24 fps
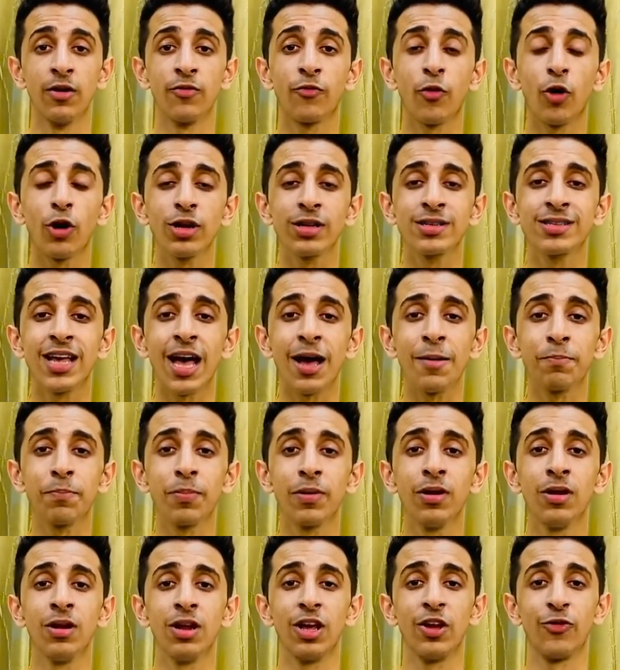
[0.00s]
For
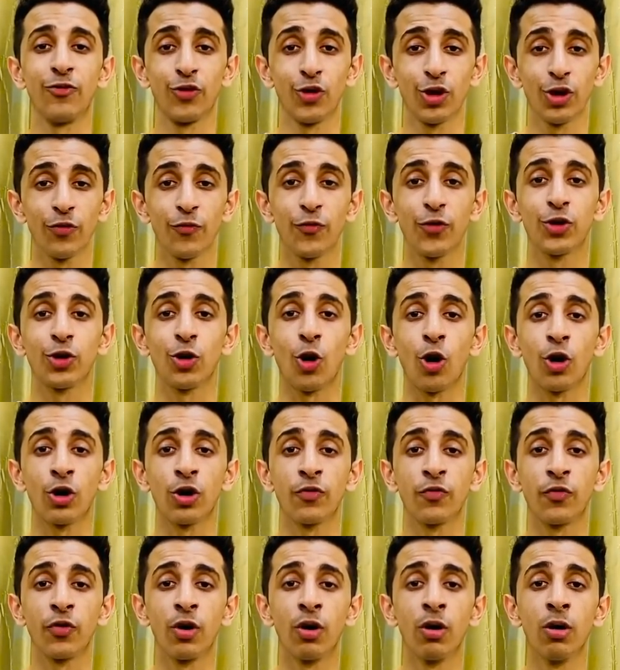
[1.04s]
example, if you're a
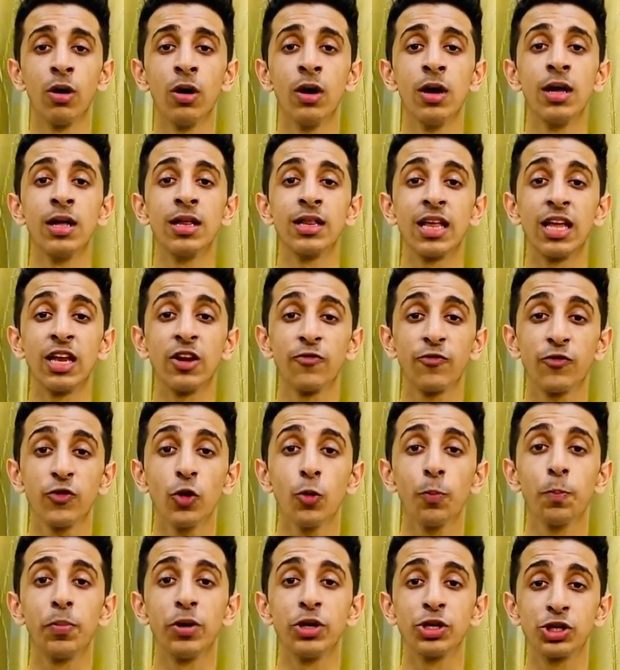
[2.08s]
photographer, then a
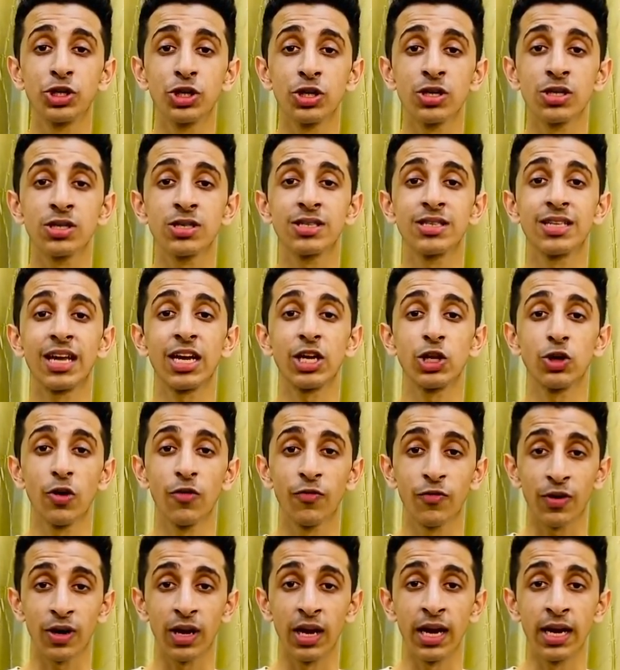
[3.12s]
few pictures that you
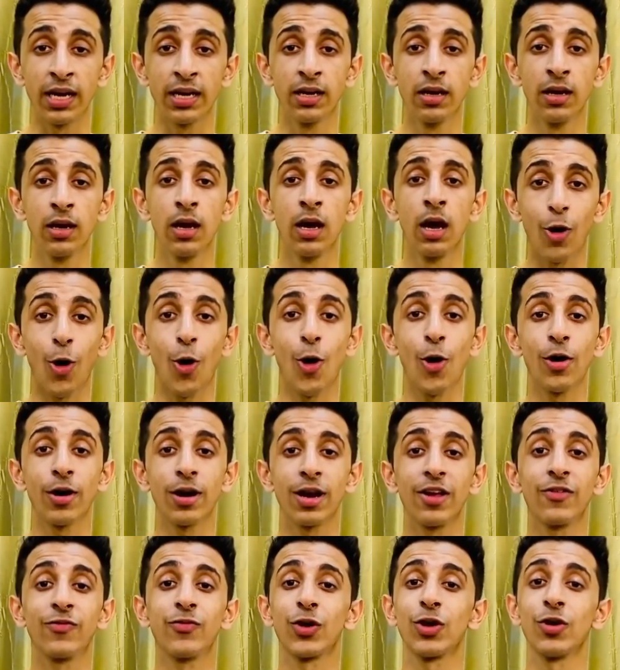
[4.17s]
have clicked,
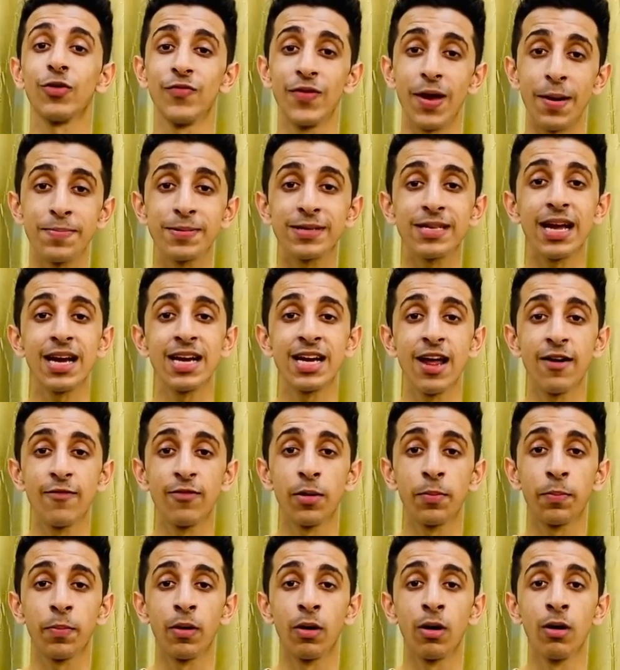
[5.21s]
or if you're a website
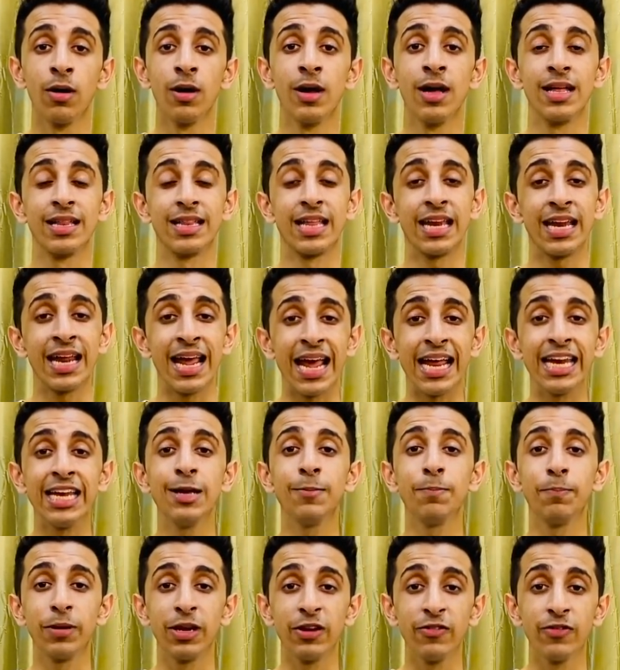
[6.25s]
developer, then
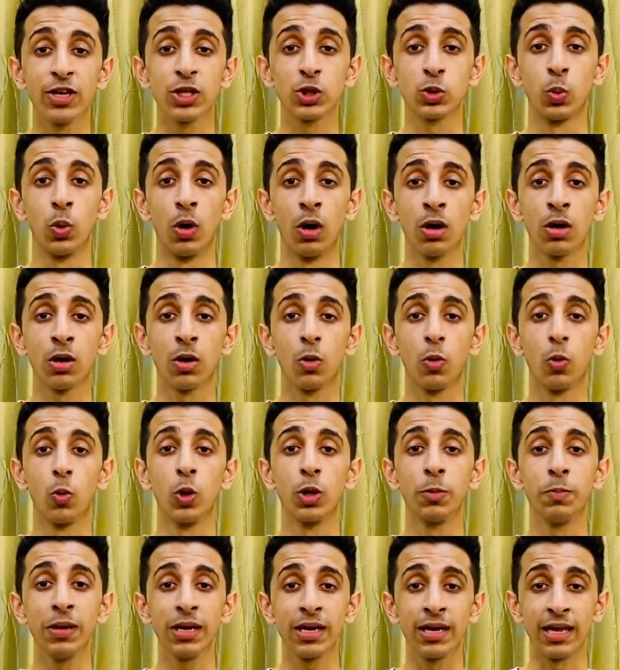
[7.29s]
any previous work
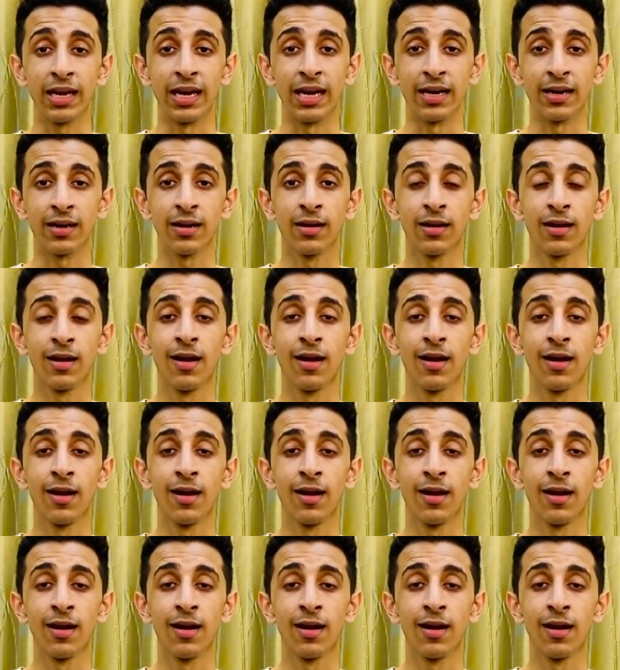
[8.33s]
would be great.